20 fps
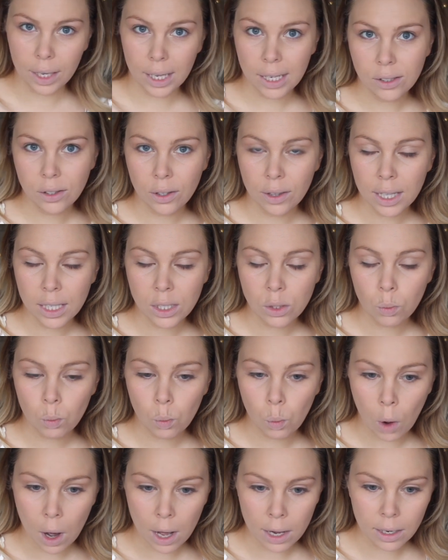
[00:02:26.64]
Okay, so there's
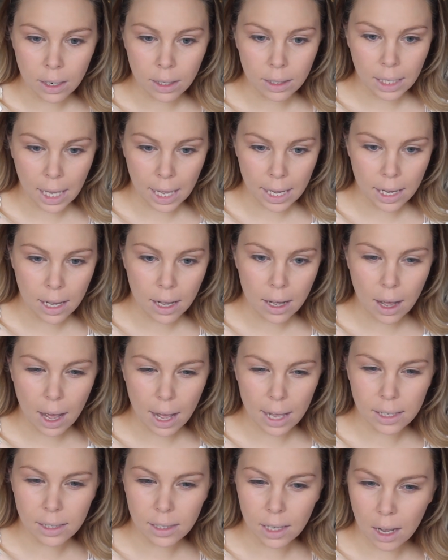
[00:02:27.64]
one layer.
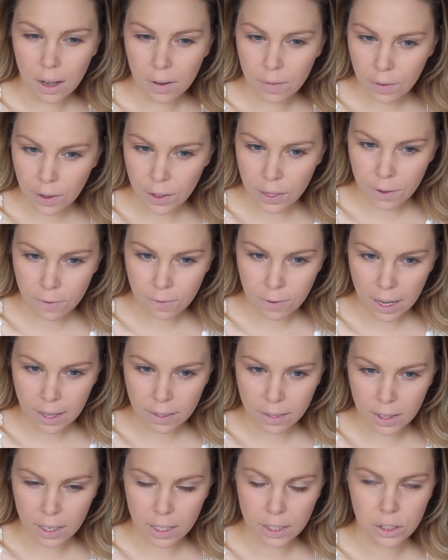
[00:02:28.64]
I love the
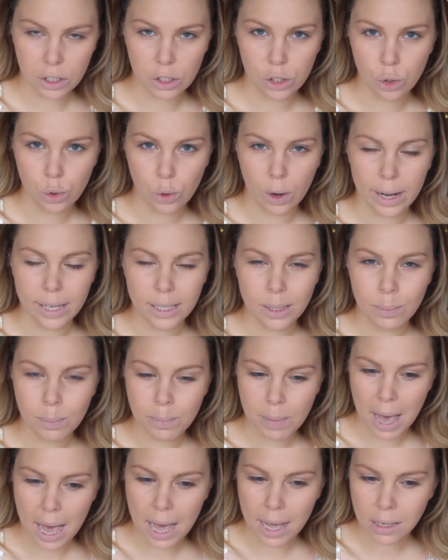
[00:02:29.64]
fact that it just dries
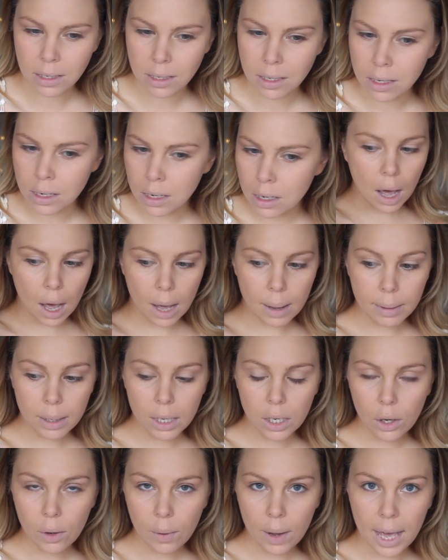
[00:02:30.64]
matte. I'm
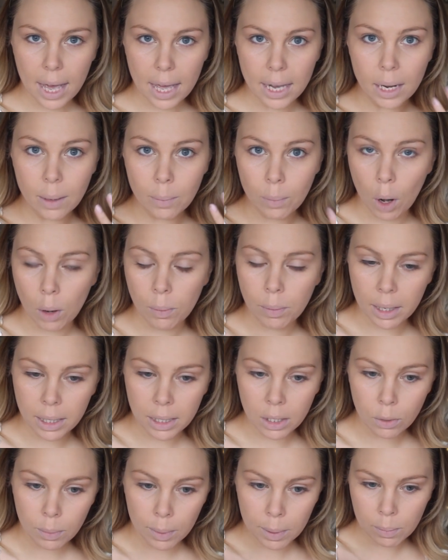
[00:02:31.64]
gonna go ahead and pop a
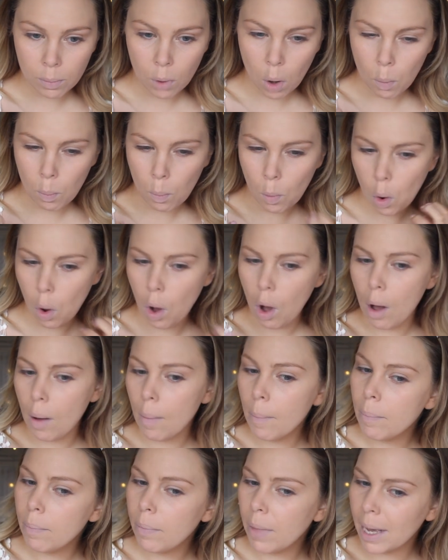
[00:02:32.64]
little bit more
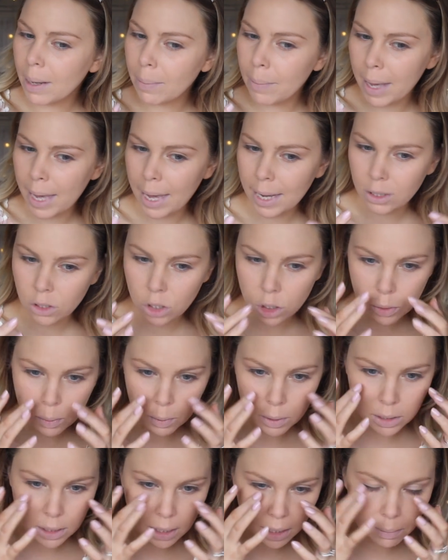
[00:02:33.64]
on like my extra
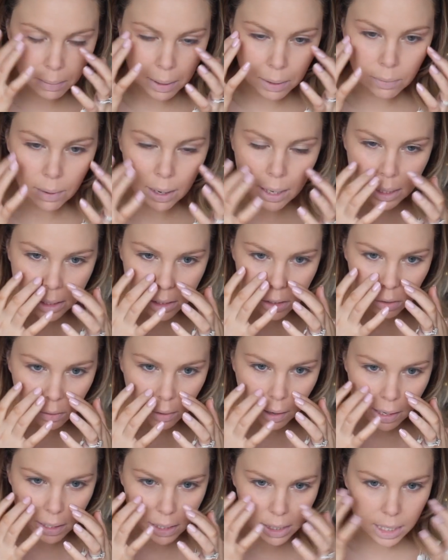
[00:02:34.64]
spots, like my redness
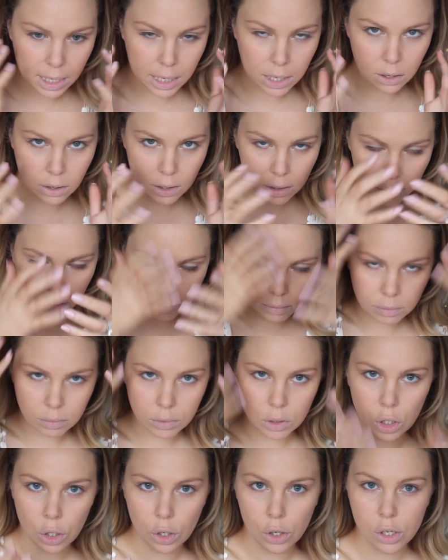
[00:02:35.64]
around here and,
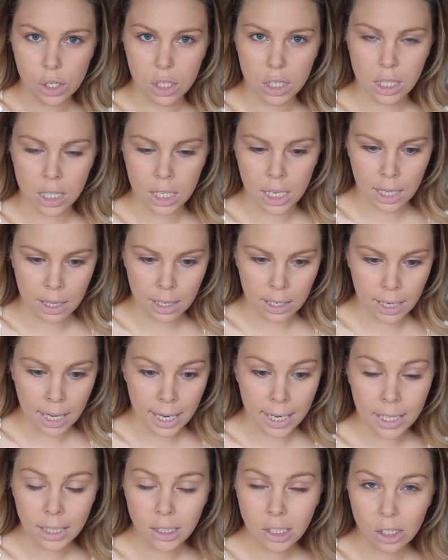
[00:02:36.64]
you know, just another
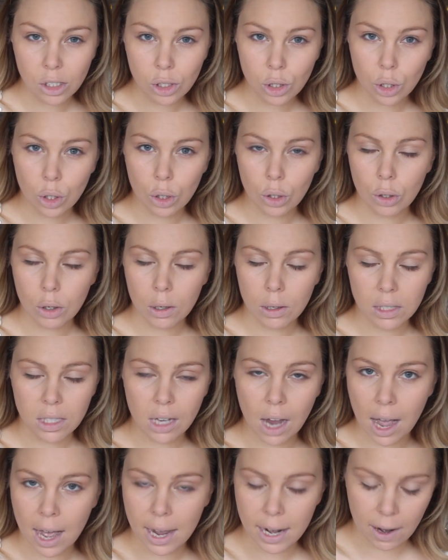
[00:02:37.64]
layer just to
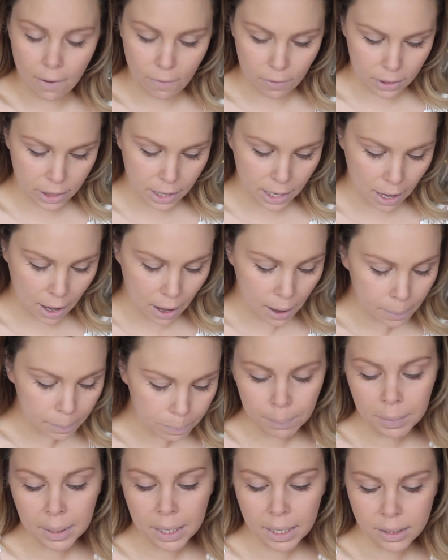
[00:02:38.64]
tidy everything
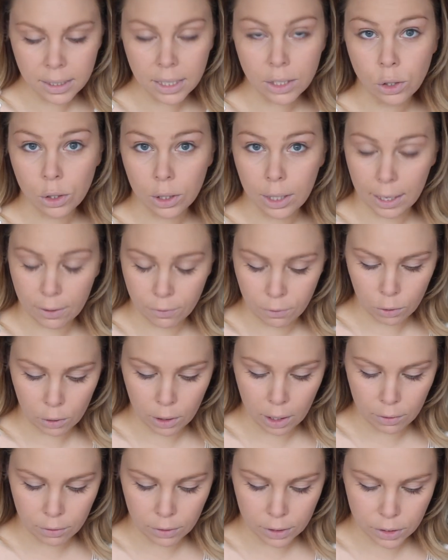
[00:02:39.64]
up because I do like full
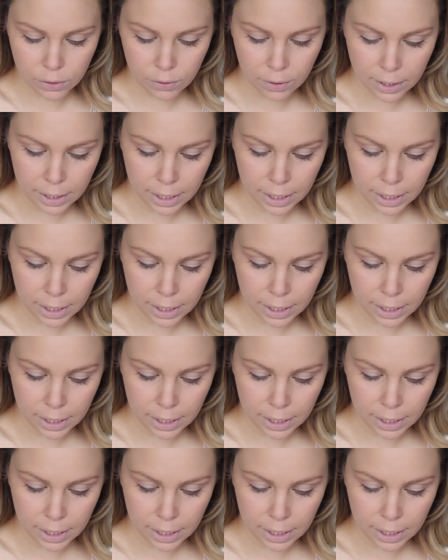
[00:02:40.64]
coverage